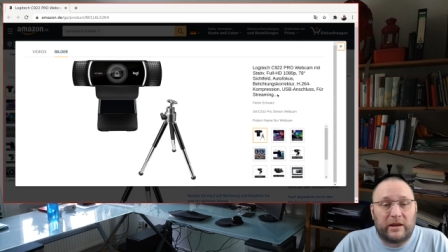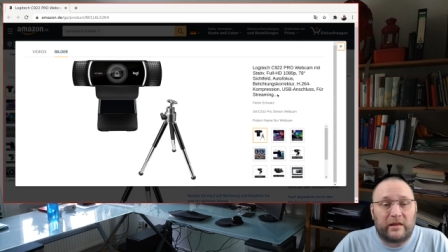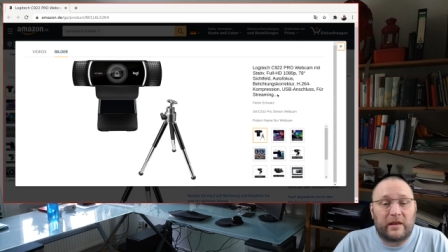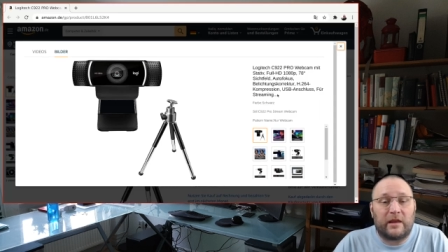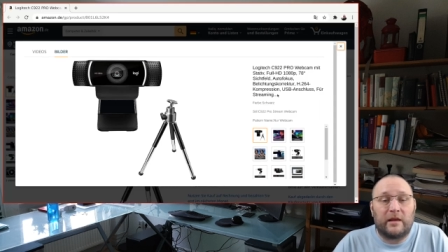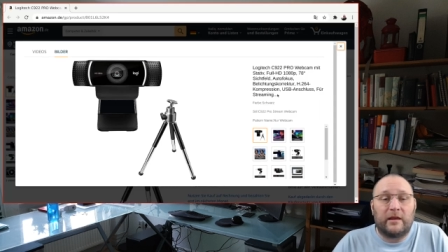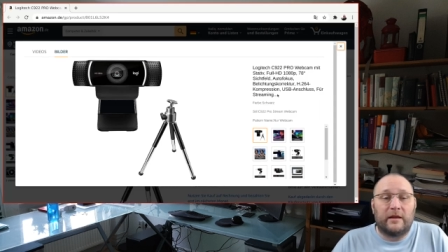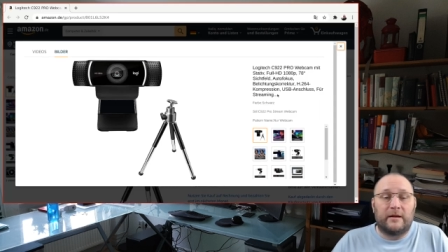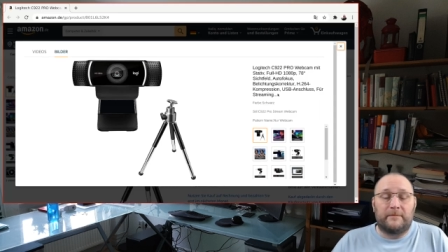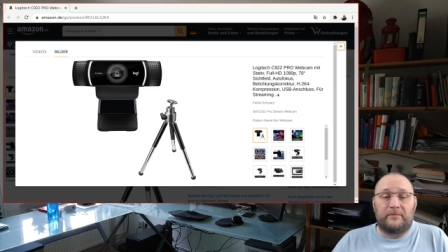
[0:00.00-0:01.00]
easy
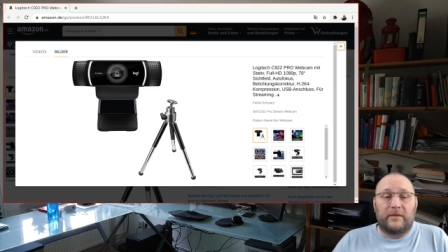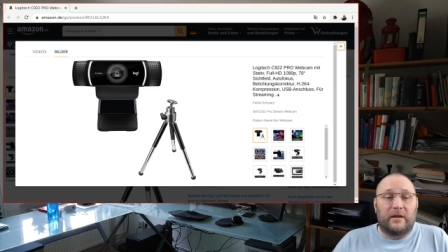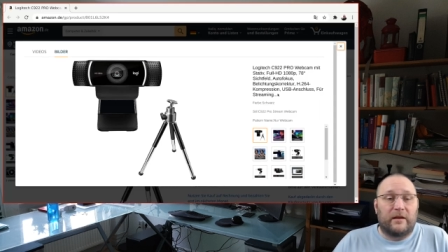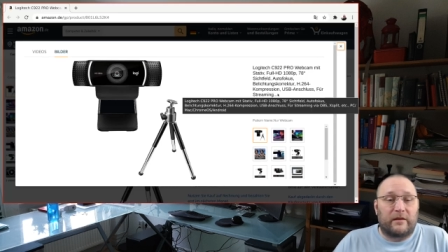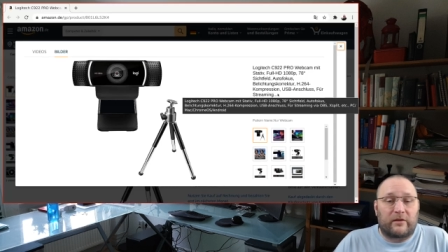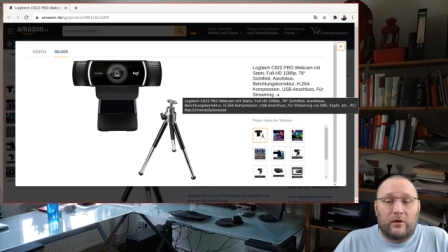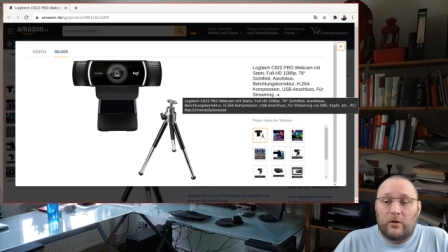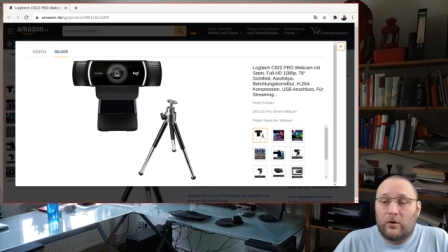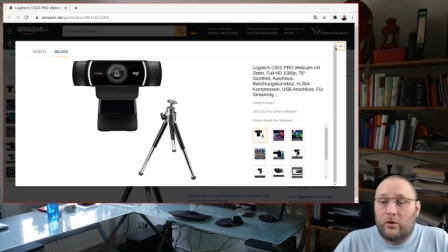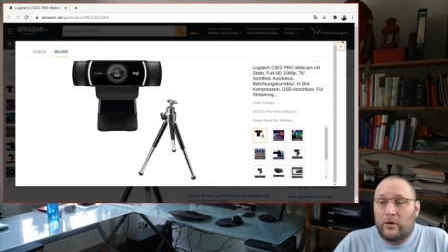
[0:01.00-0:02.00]

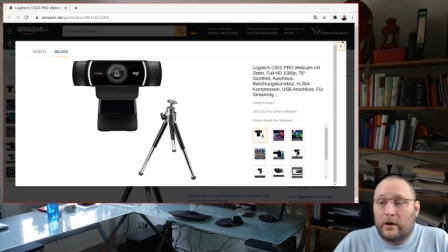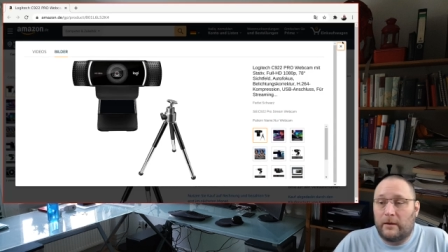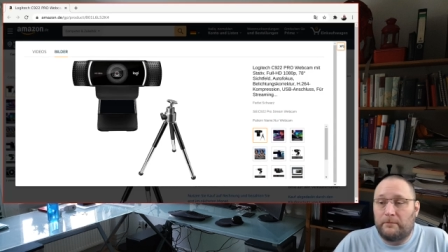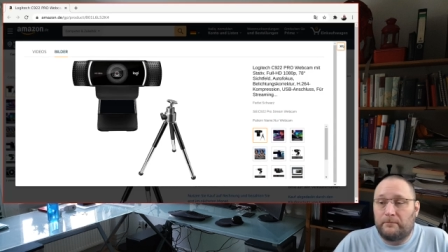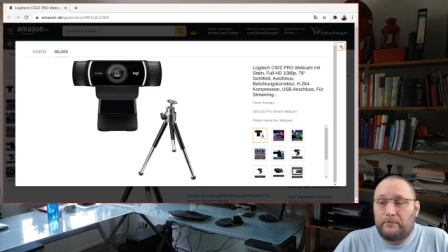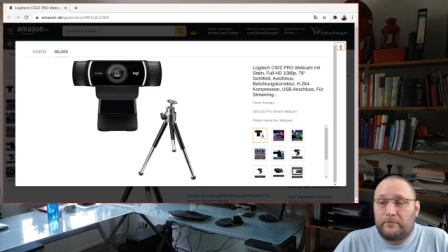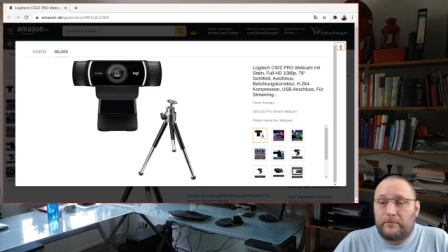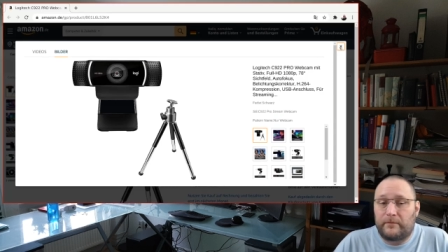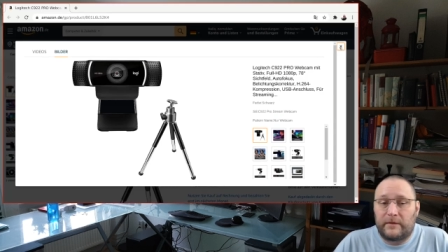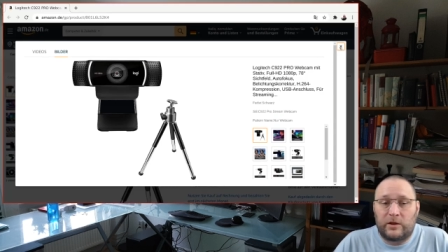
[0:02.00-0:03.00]
so um,
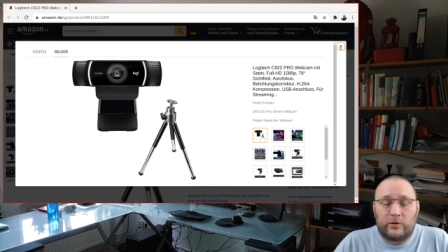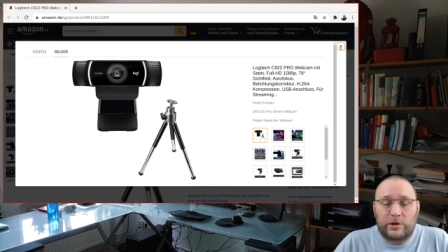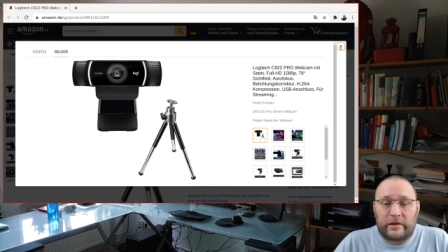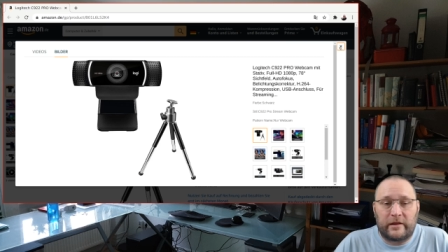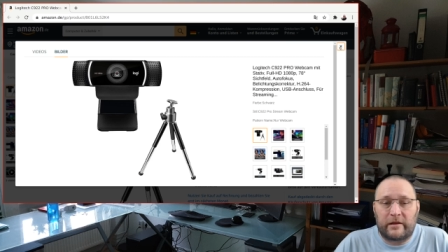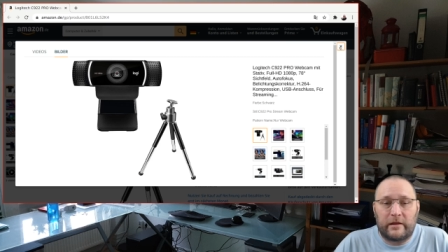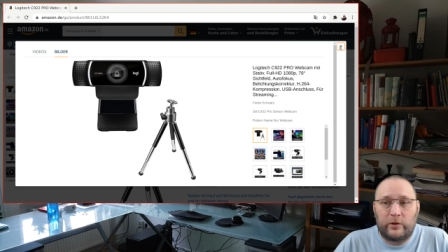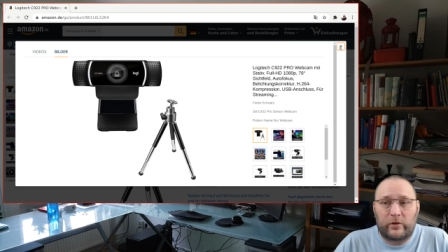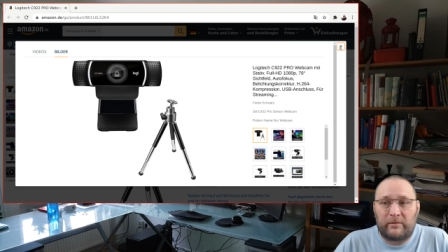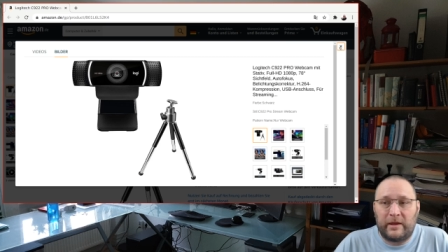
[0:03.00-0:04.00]
you just it's a
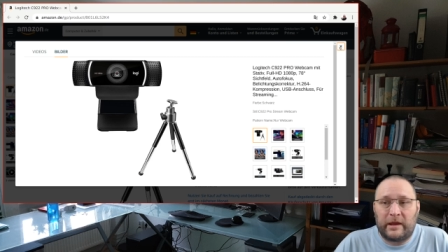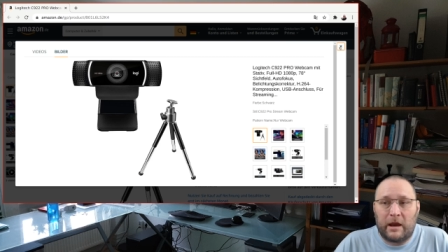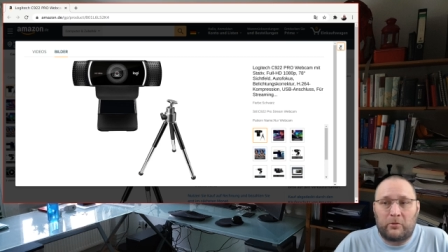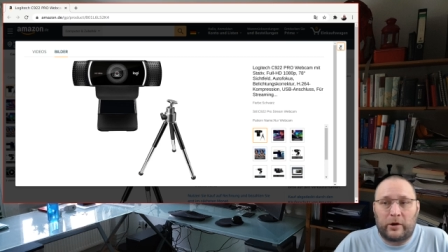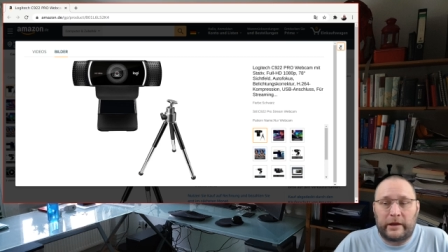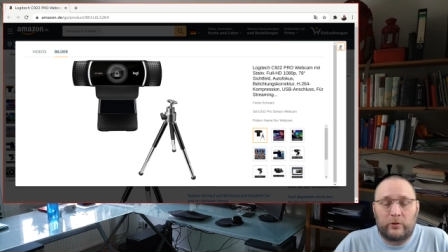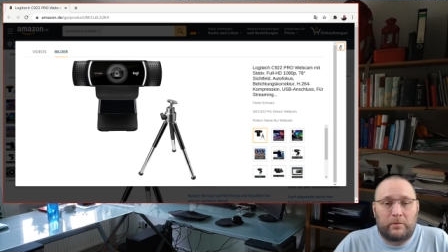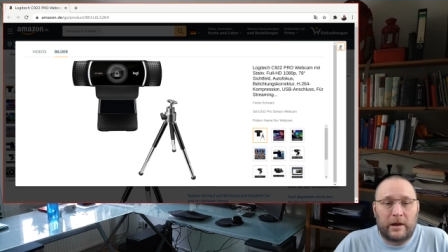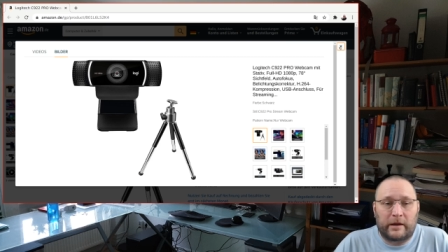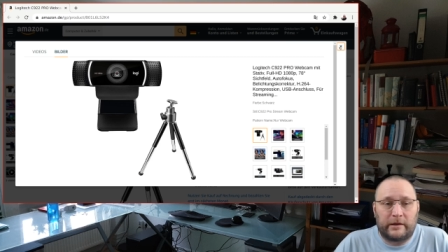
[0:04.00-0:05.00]
USB camera you
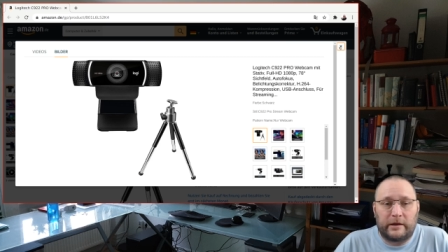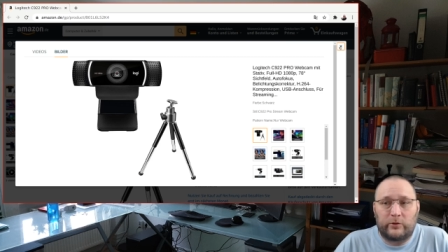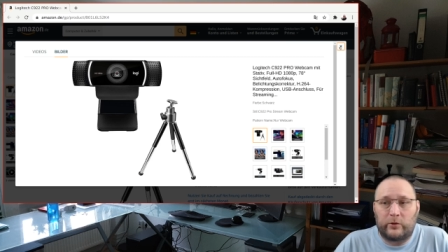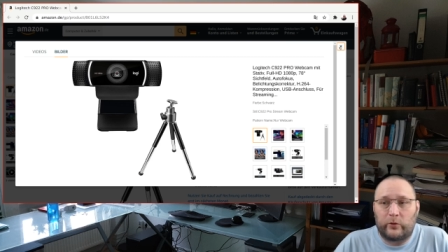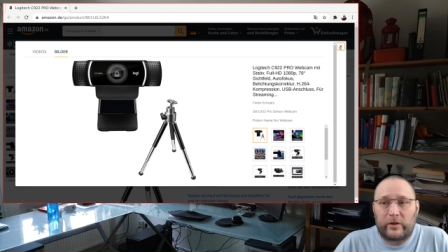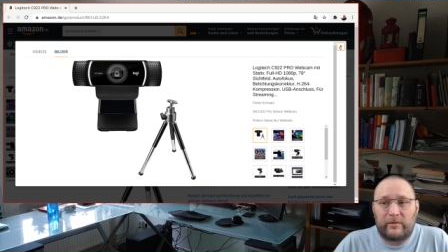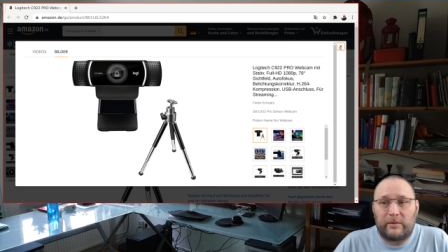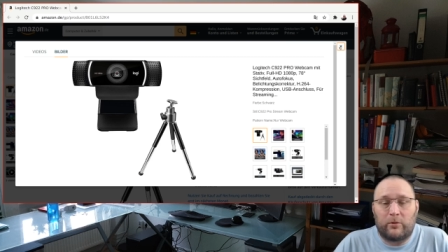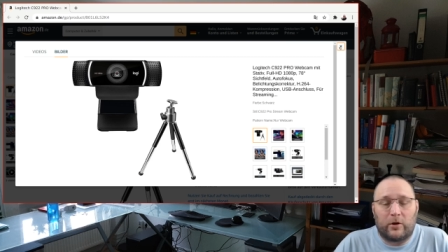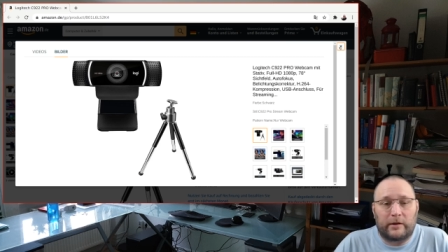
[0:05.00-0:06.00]
plug it into an
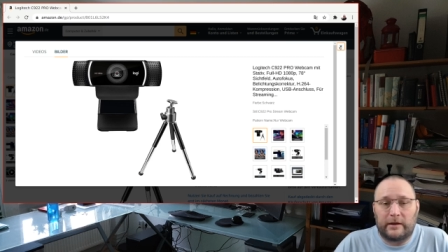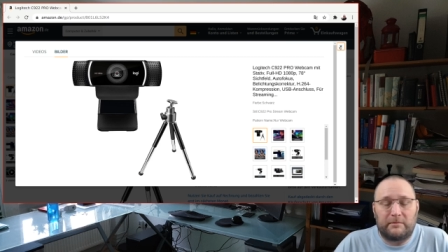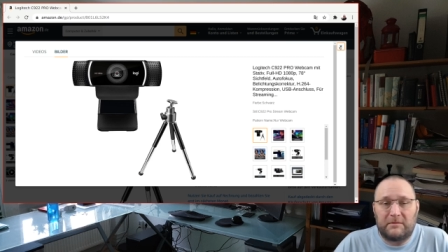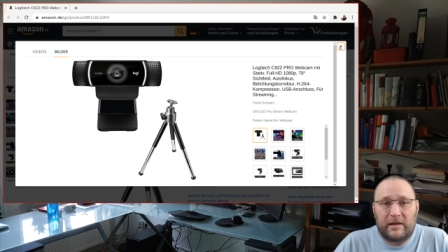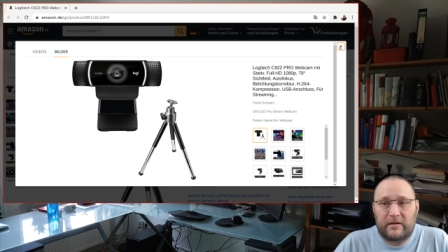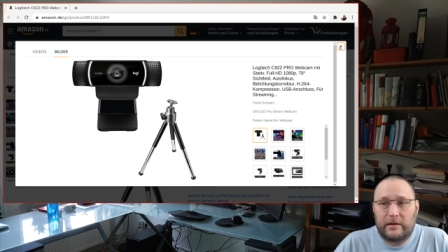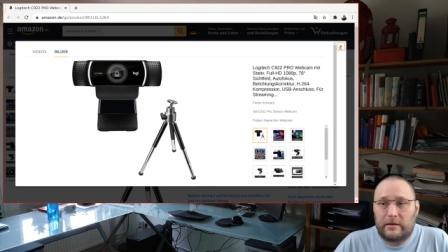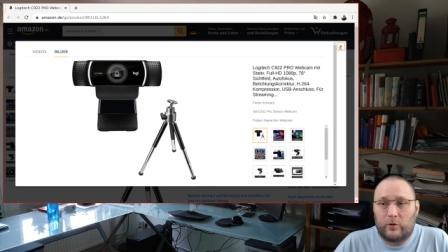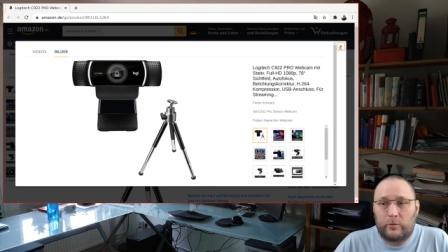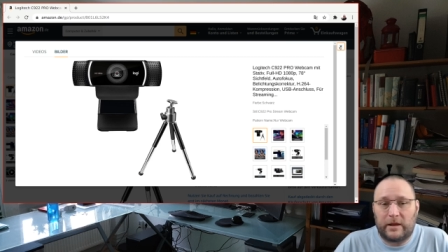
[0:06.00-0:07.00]
USB port and that's
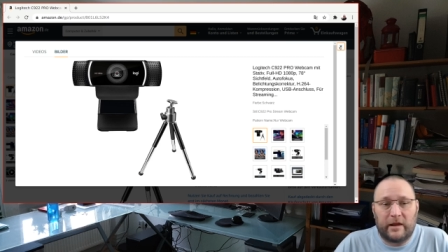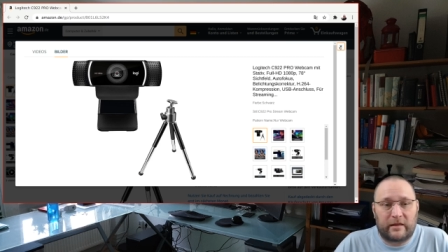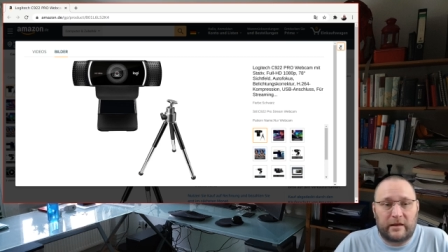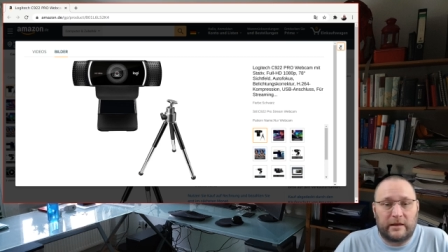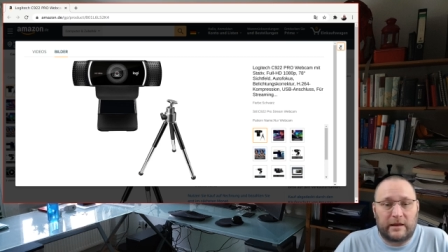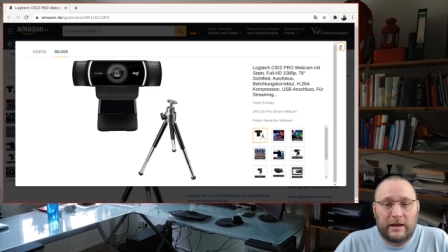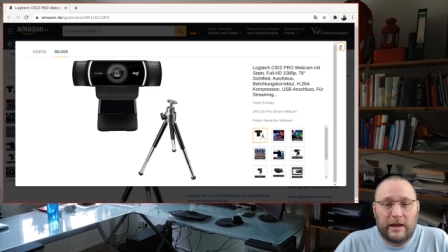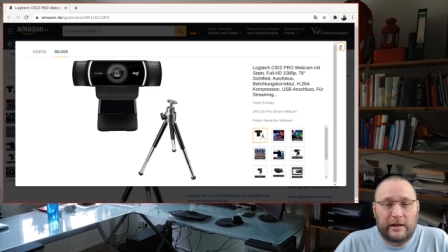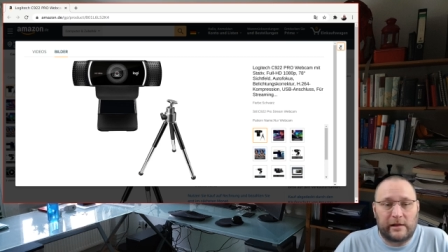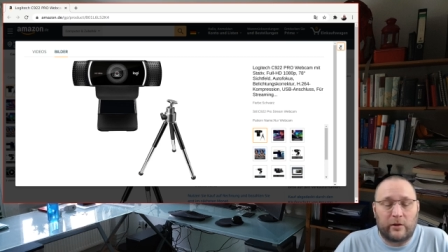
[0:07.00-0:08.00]
it OBS can can
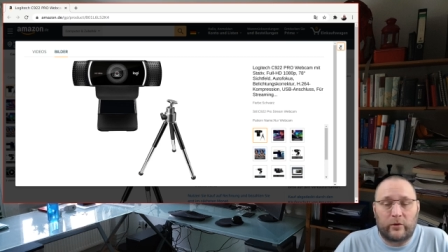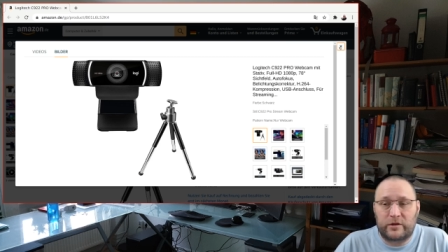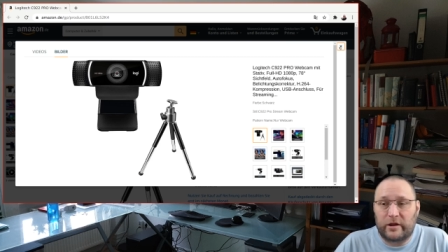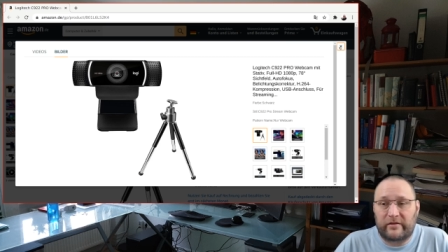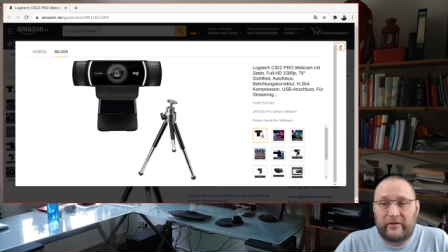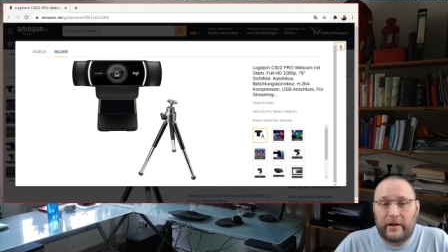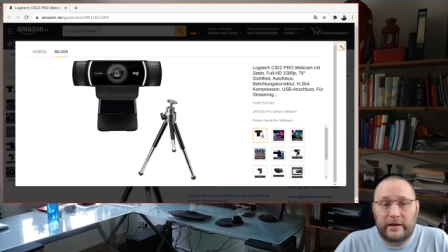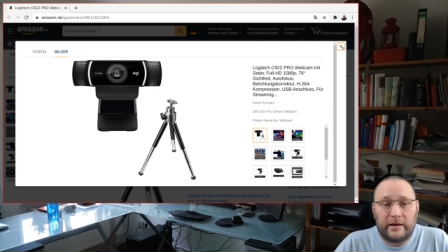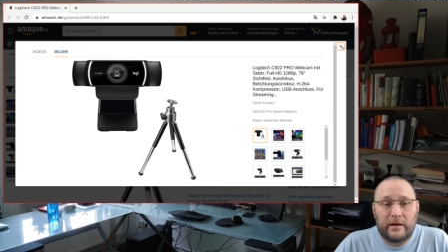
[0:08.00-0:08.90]
handle those just fine